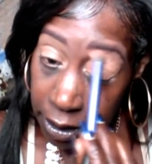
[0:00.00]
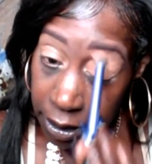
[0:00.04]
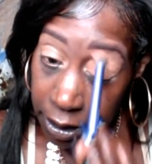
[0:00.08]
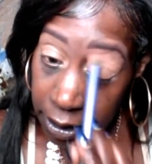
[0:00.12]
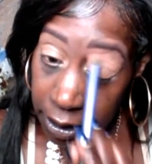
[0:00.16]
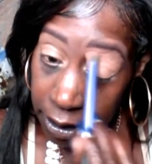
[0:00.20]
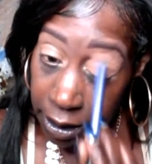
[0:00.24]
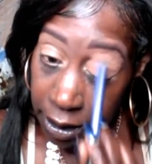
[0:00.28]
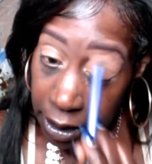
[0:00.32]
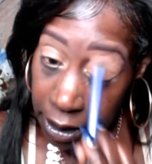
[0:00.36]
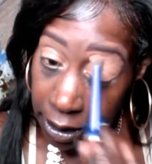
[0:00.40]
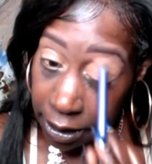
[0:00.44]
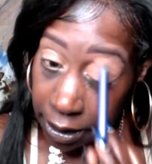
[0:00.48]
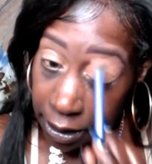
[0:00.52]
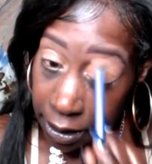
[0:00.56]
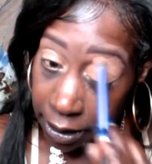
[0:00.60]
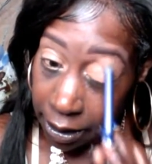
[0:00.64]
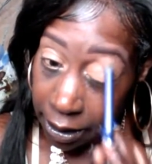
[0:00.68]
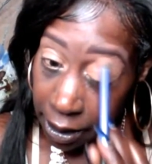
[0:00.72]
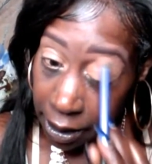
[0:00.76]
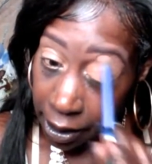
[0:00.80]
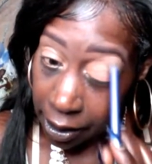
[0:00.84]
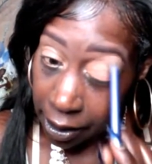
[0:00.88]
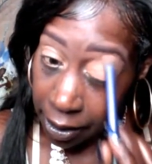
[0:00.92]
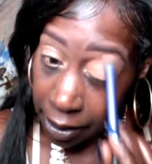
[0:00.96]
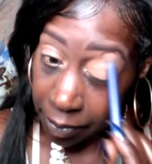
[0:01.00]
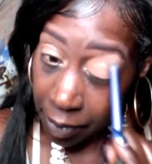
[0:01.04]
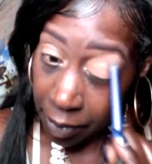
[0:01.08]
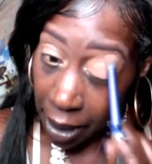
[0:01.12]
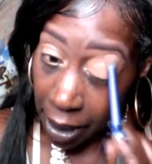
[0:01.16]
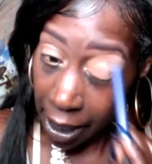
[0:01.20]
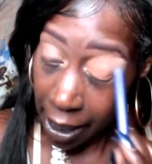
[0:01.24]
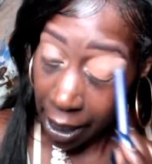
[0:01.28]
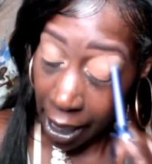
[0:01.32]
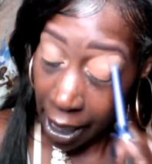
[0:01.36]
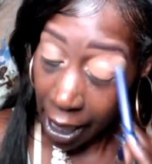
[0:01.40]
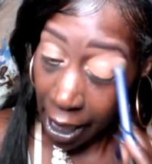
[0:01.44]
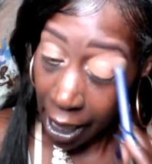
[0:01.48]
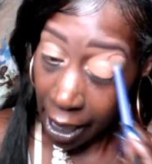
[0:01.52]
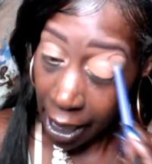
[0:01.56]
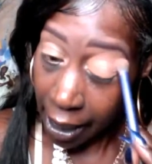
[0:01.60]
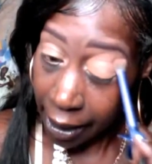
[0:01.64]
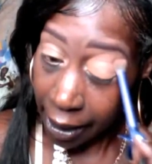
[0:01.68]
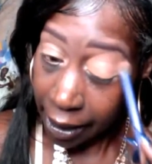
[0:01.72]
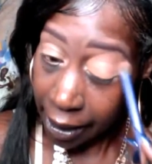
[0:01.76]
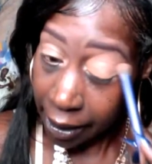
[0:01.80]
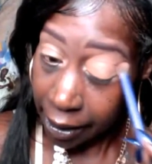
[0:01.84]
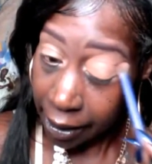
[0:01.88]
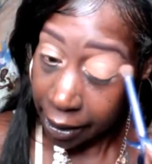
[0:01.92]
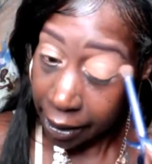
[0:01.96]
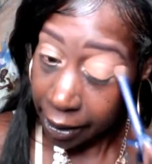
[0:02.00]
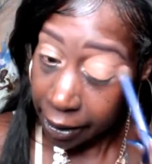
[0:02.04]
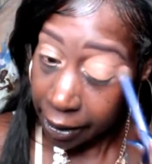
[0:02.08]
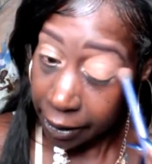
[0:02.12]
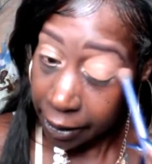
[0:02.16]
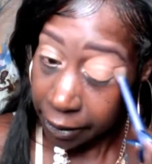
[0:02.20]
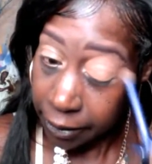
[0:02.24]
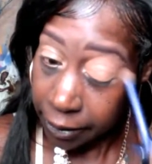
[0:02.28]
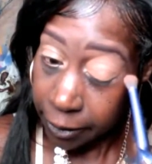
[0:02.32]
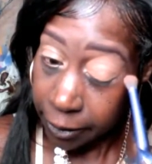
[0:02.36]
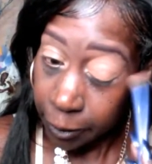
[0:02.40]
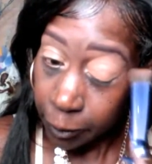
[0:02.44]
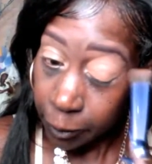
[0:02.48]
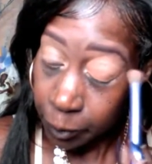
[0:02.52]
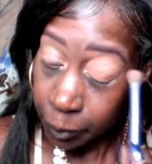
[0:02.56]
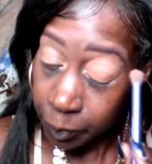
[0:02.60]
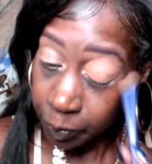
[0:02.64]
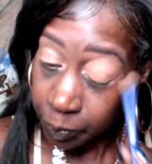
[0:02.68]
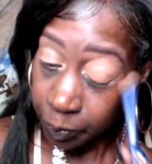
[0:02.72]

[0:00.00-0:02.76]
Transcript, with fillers: Just concealing my eyelids.